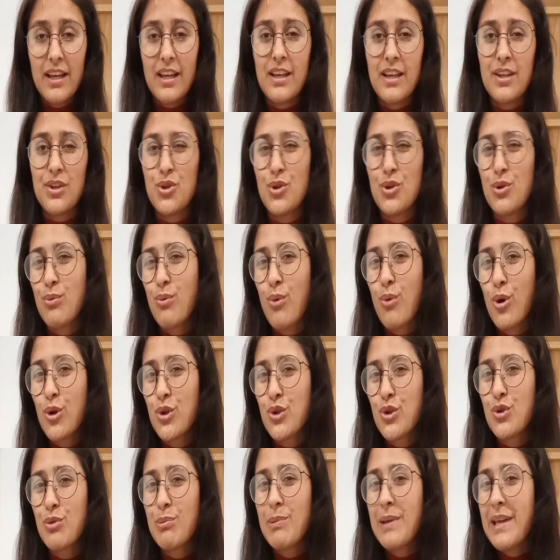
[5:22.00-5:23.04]
And do you
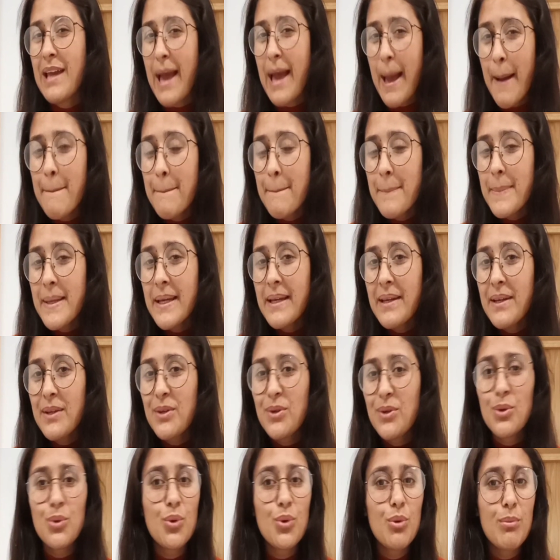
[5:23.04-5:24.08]
want to be happy
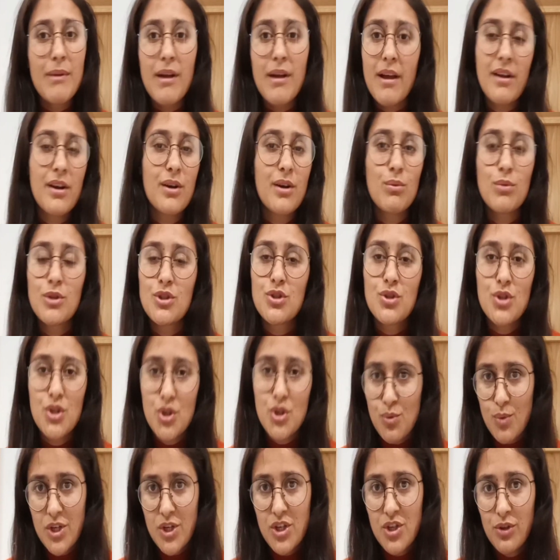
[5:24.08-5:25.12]
no matter what
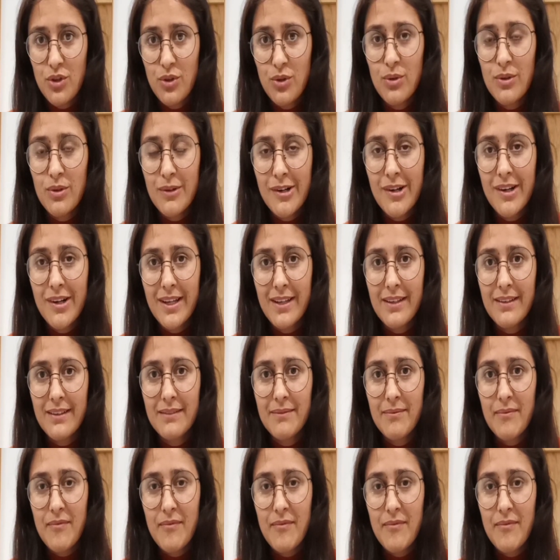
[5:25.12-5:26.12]
situation you are in?